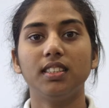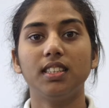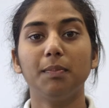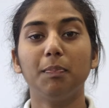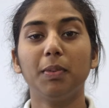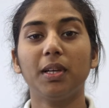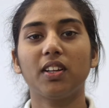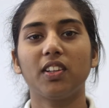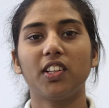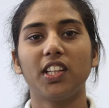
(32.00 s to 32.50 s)

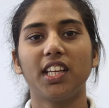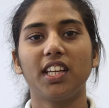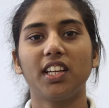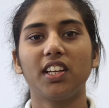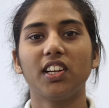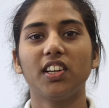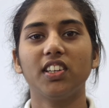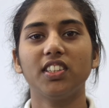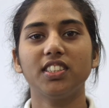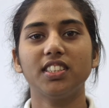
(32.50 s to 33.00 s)
Typically,
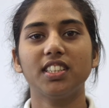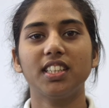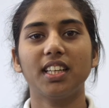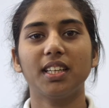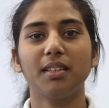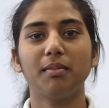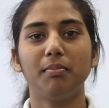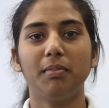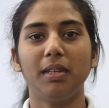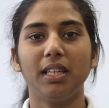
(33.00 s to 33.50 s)
girls
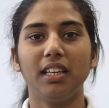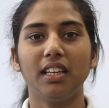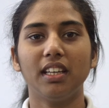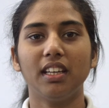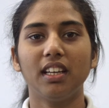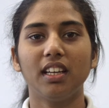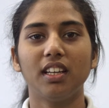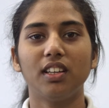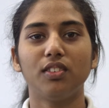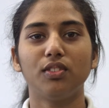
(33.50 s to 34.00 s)
like me
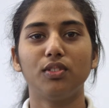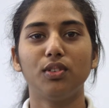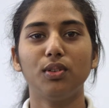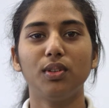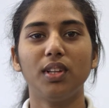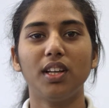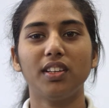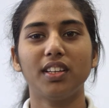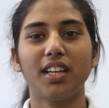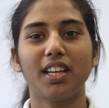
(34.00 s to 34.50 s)
rule
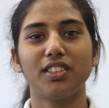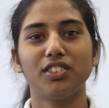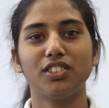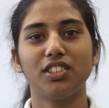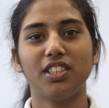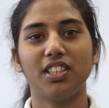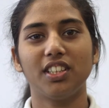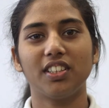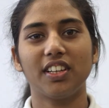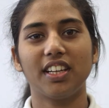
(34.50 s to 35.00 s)
out
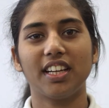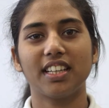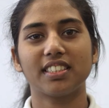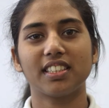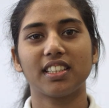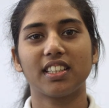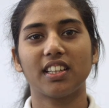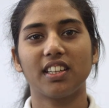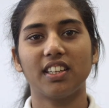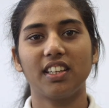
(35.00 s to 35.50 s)
engineering as a
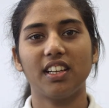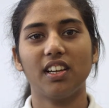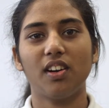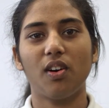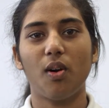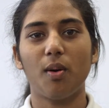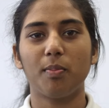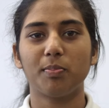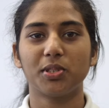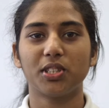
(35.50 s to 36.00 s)
career
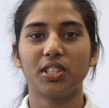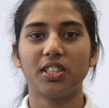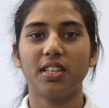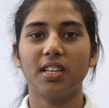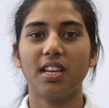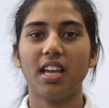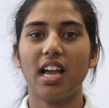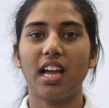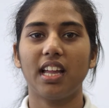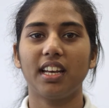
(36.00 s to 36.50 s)
option
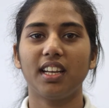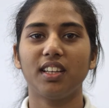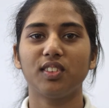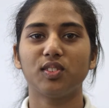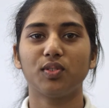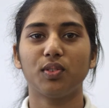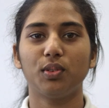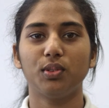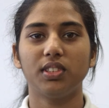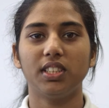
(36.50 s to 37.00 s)
at age
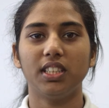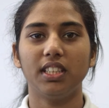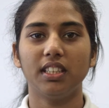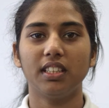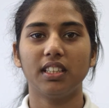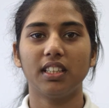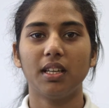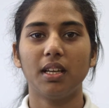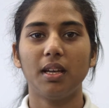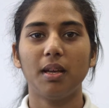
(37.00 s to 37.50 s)
14.
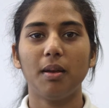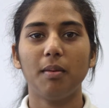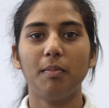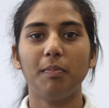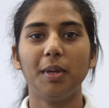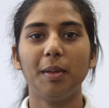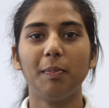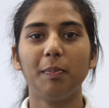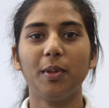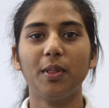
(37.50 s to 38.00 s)

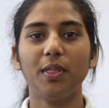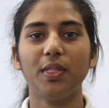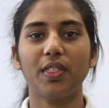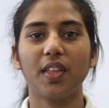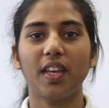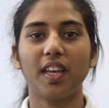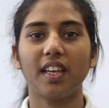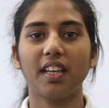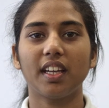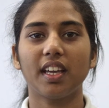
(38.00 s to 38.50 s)
People
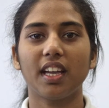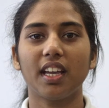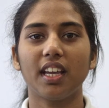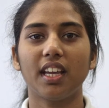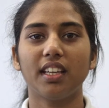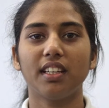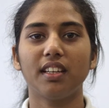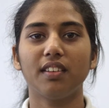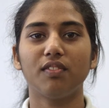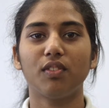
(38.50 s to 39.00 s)
think
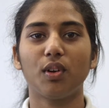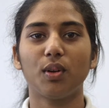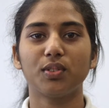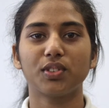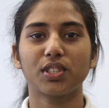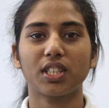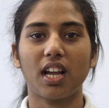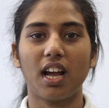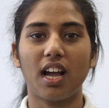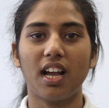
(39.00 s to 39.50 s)
it involves
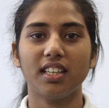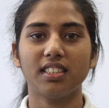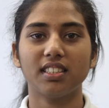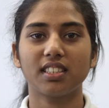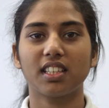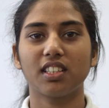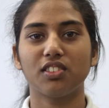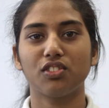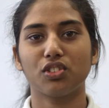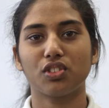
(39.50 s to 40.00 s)
cars,
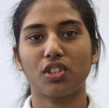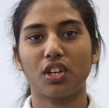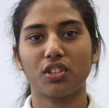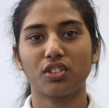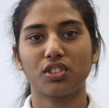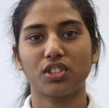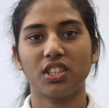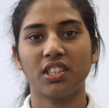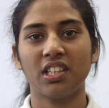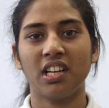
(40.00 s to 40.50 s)

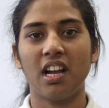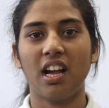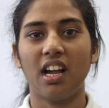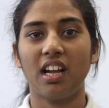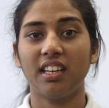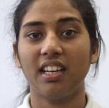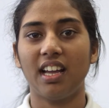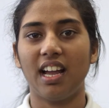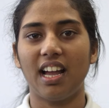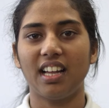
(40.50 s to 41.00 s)
construction,
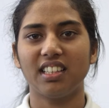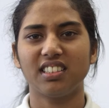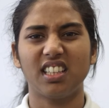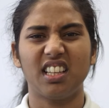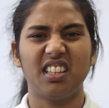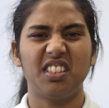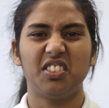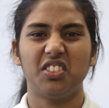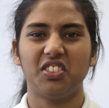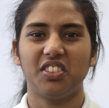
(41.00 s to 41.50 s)
hard hats, and
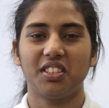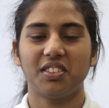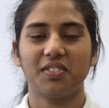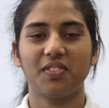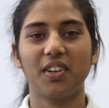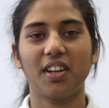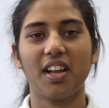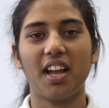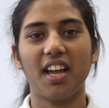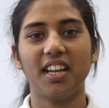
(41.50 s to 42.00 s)
it's just
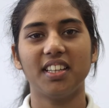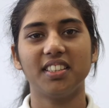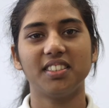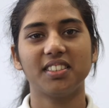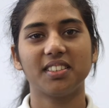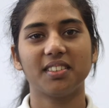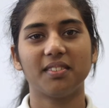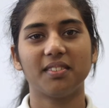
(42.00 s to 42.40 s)
for guys.